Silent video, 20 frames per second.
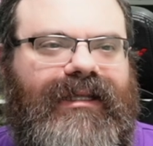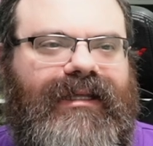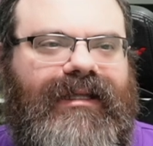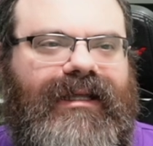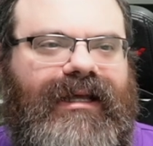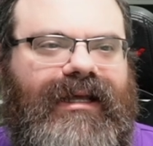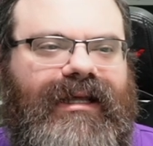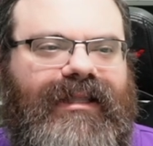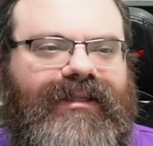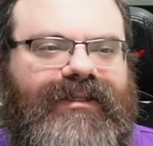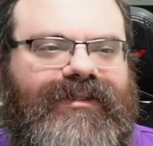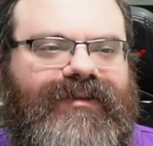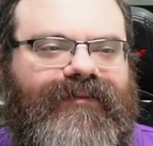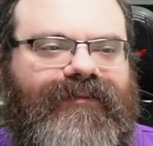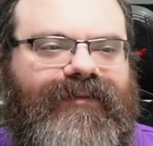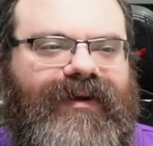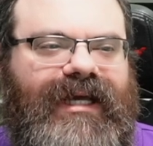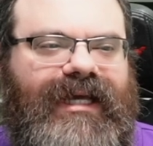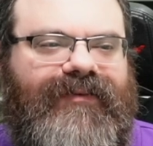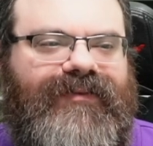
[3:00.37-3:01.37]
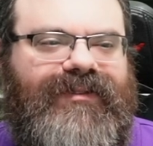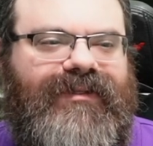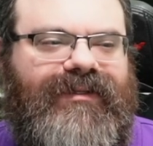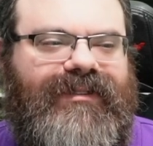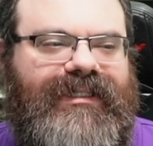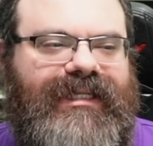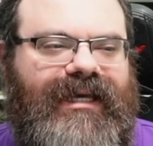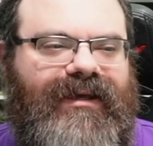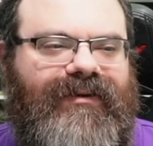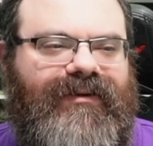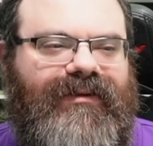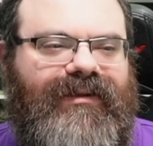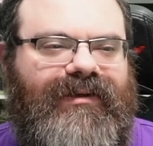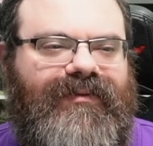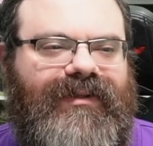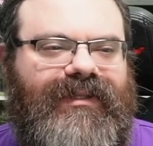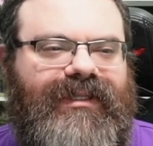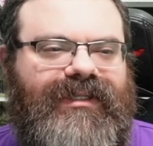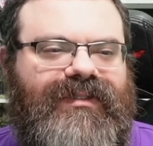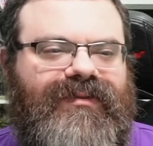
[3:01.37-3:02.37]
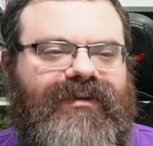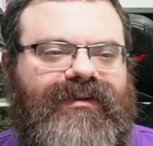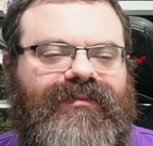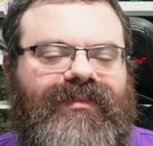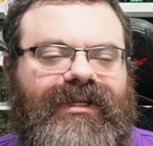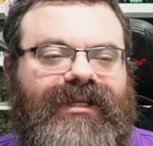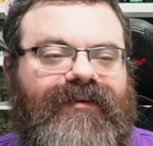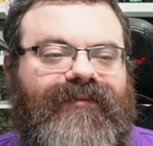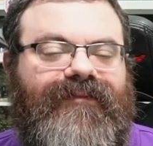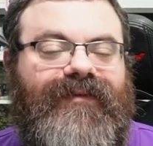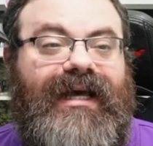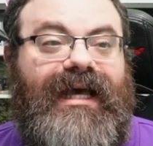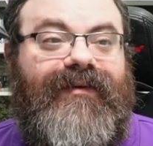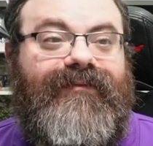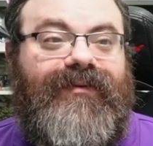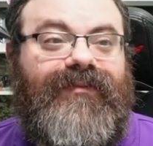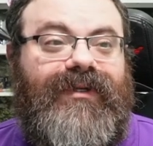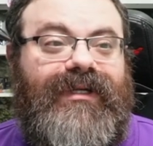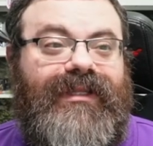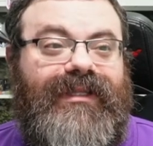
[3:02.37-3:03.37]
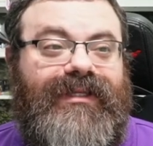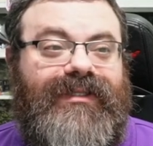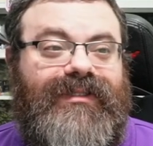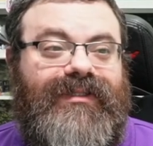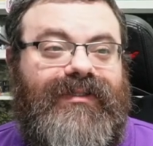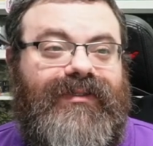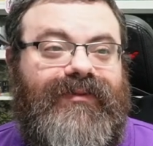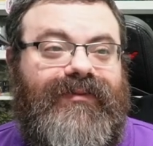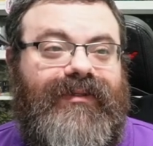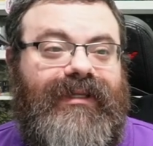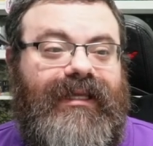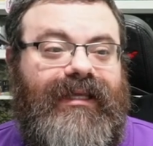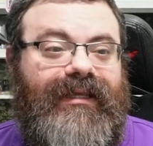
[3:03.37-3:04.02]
Uh, the two fives look down along with this one, putting a five in one of these two.